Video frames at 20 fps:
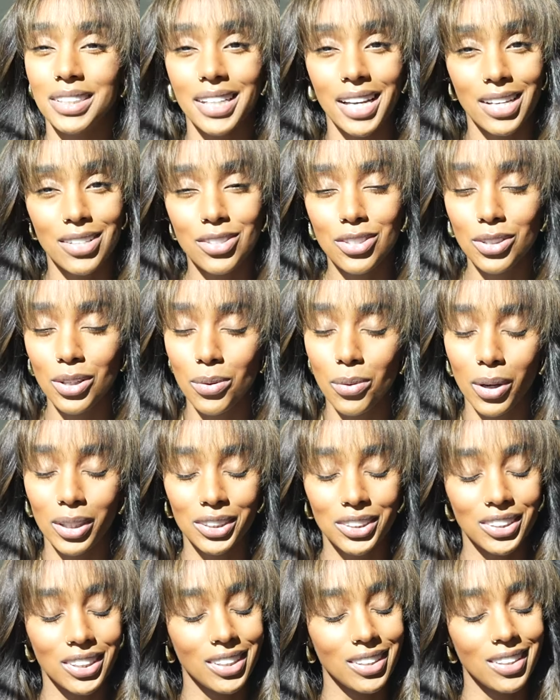to answer the
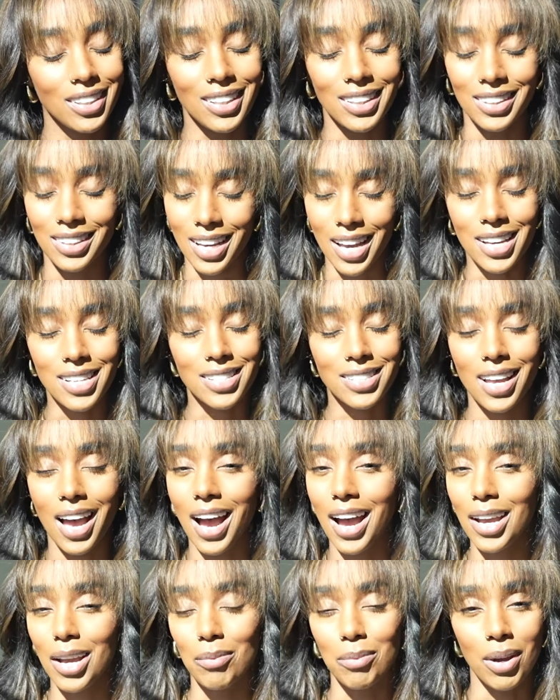question, yes, I
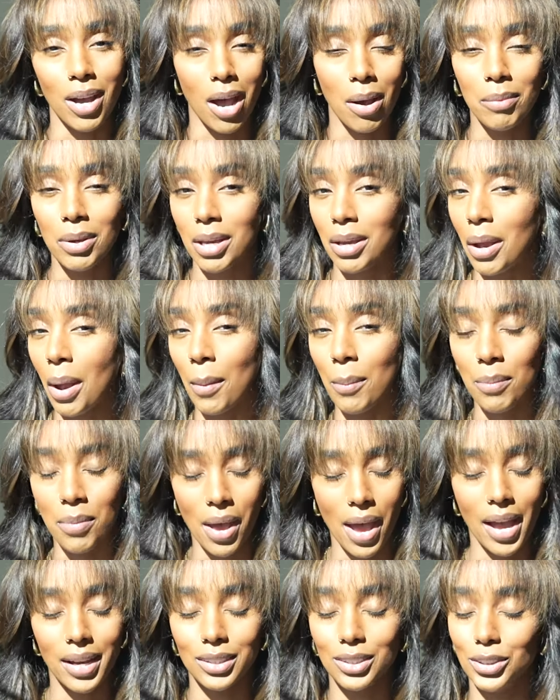am coming
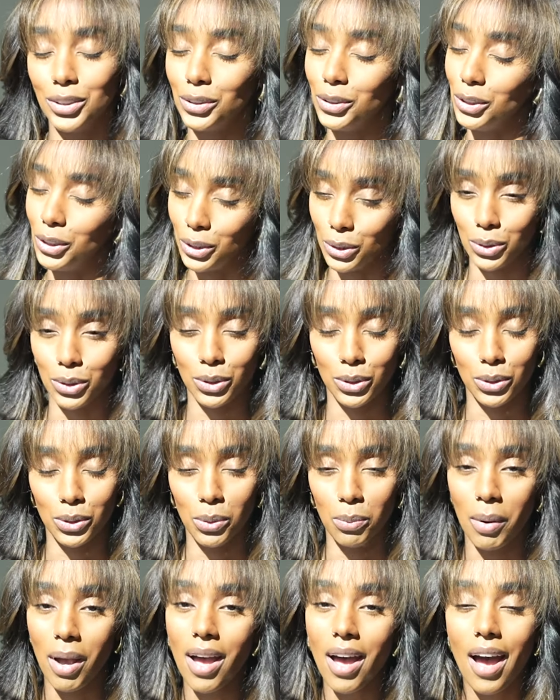back to YouTube.
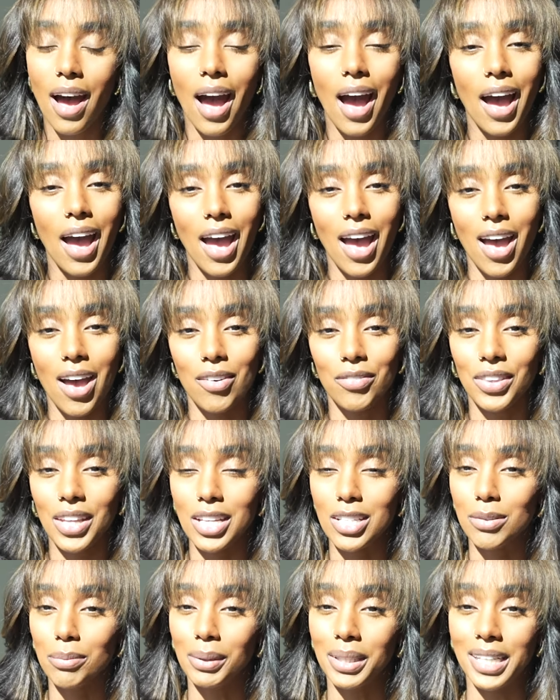I have
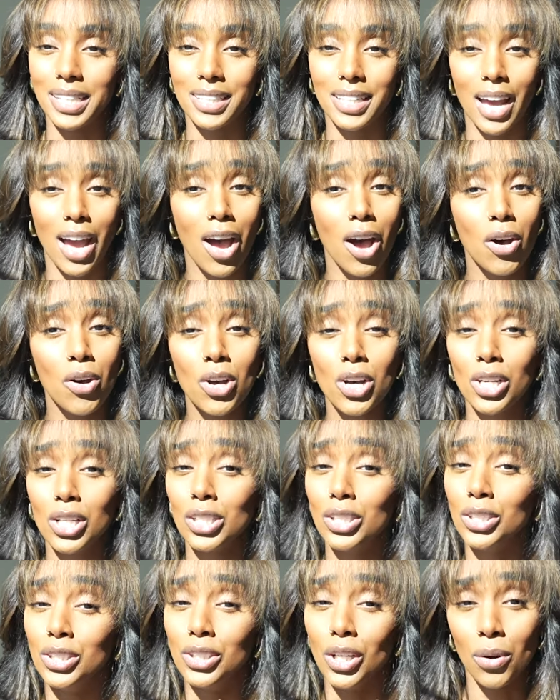things planned out.
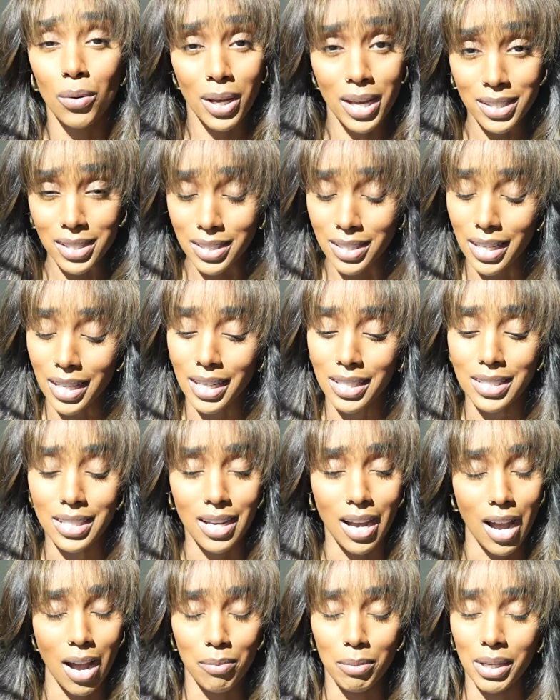Don't hesitate to
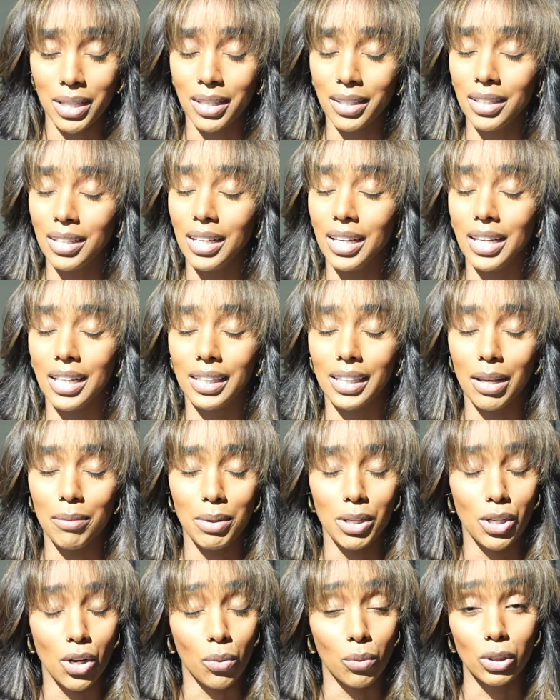comment and let me
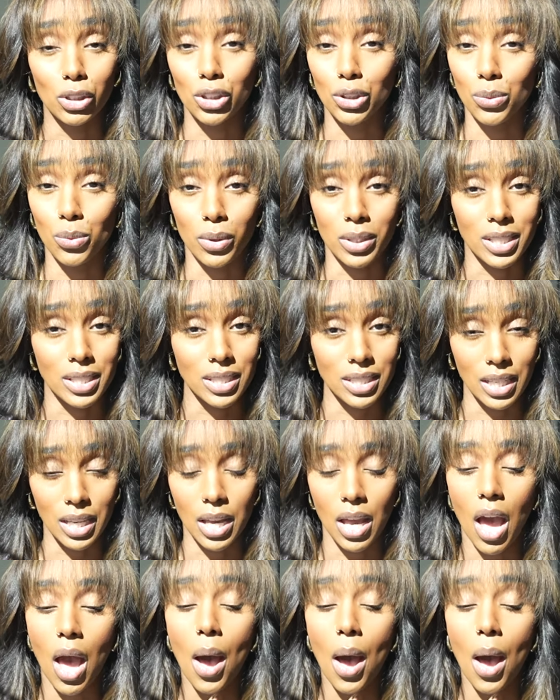know what you want to see.